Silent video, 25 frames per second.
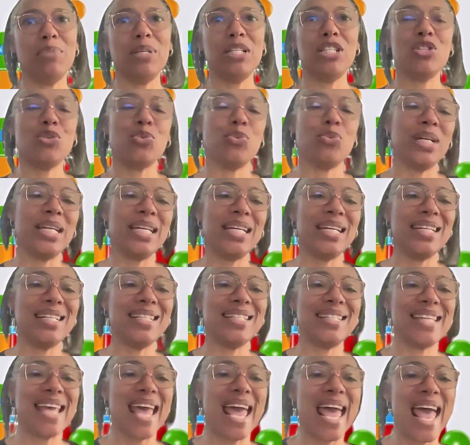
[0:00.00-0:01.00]

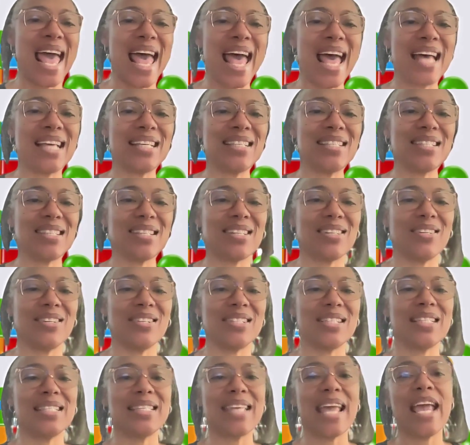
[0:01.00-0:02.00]
between tasks
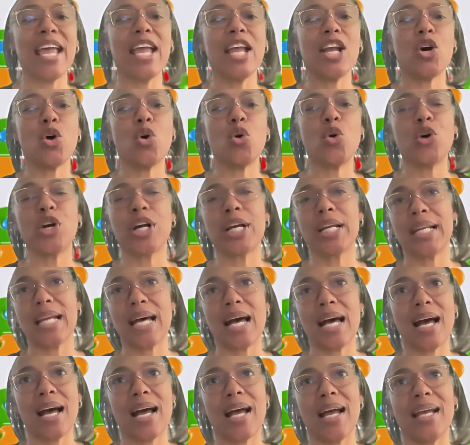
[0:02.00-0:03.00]
or staying
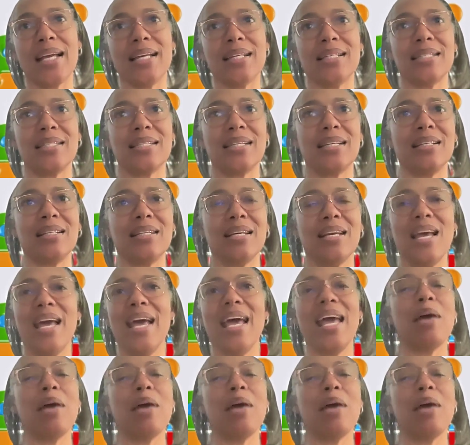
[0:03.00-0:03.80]
organized and